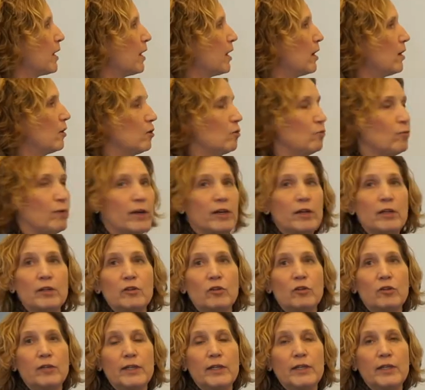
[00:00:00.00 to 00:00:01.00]
are
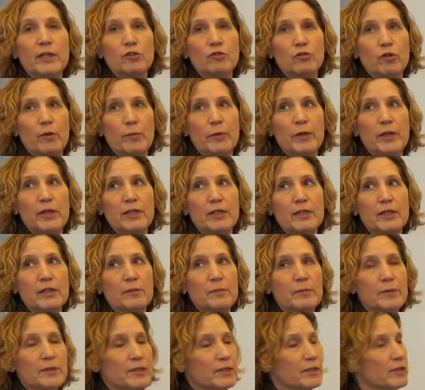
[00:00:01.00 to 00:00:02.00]
regularly contributing to
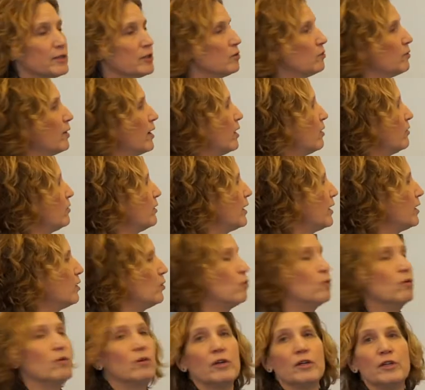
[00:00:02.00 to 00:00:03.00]
the business around, and
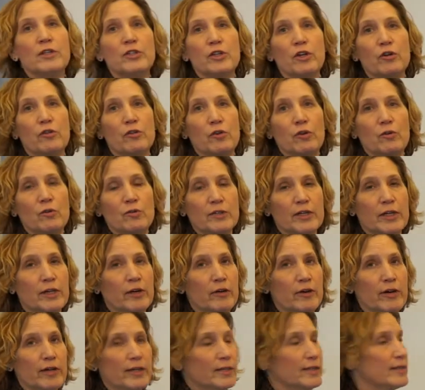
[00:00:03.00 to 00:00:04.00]
orange are those
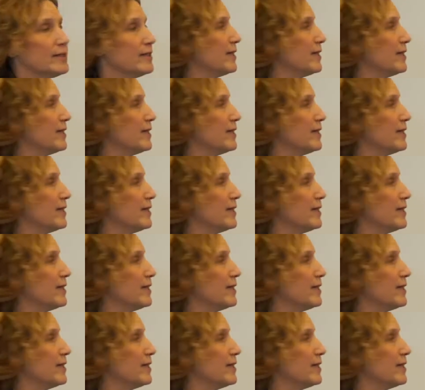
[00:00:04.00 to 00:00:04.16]
areas